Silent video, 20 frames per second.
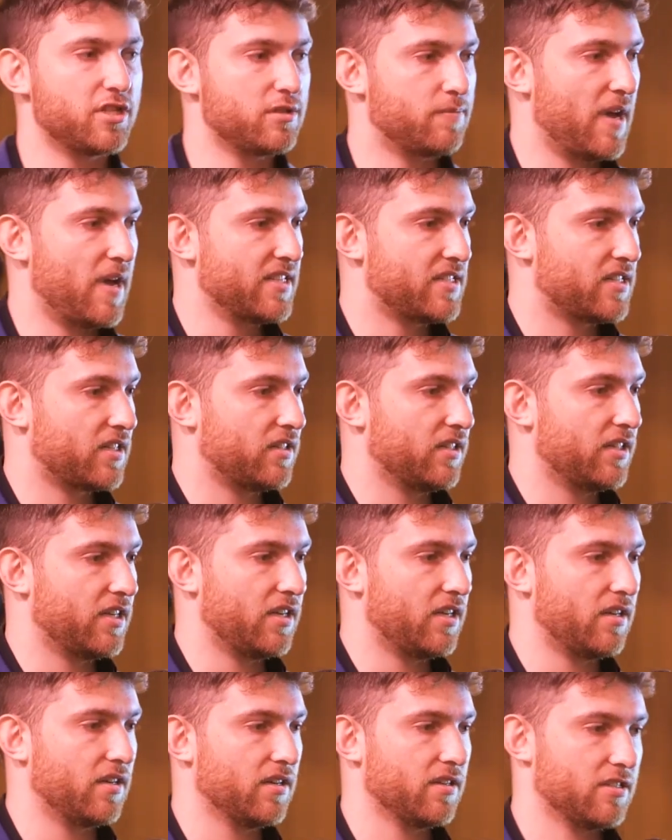is
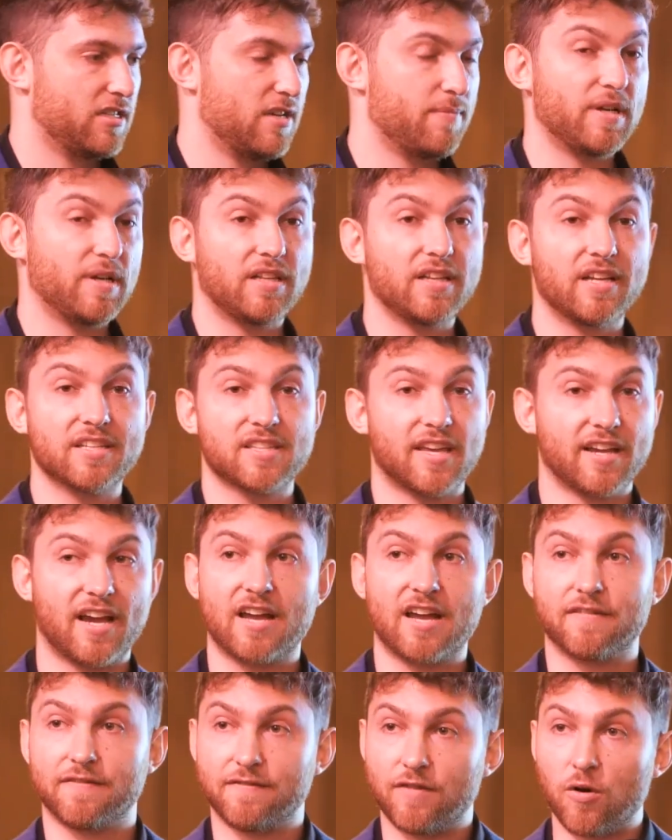typically it's like
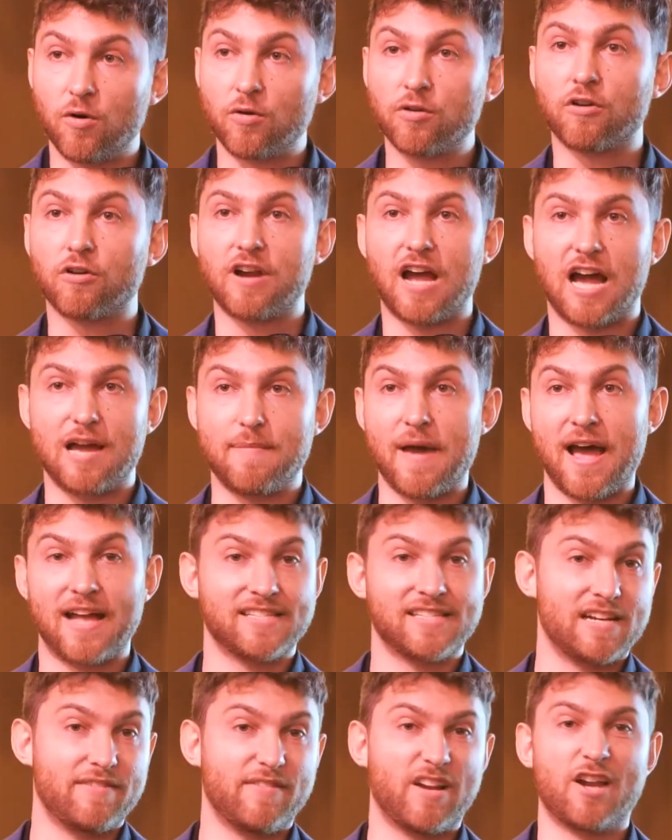on a phone or an iPad,
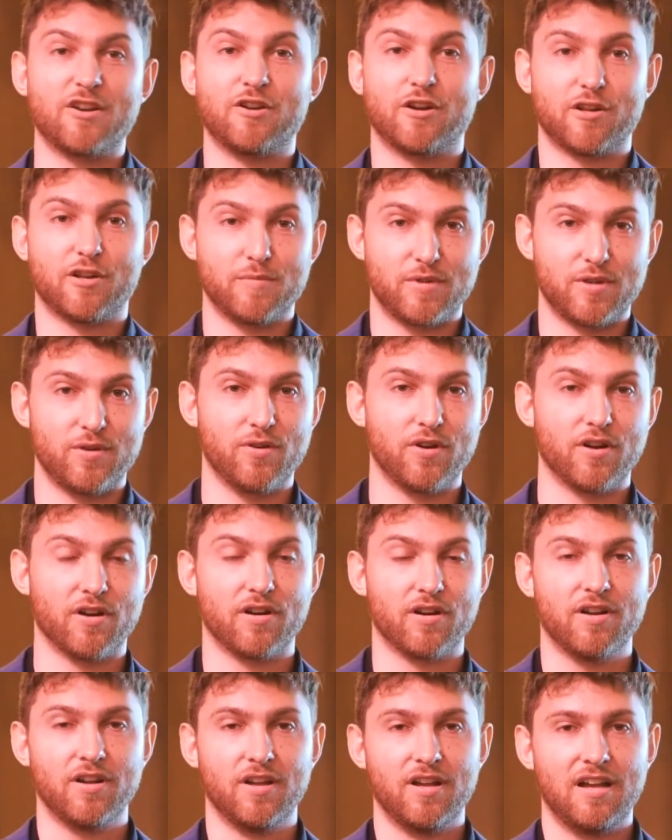it's not even on your computer.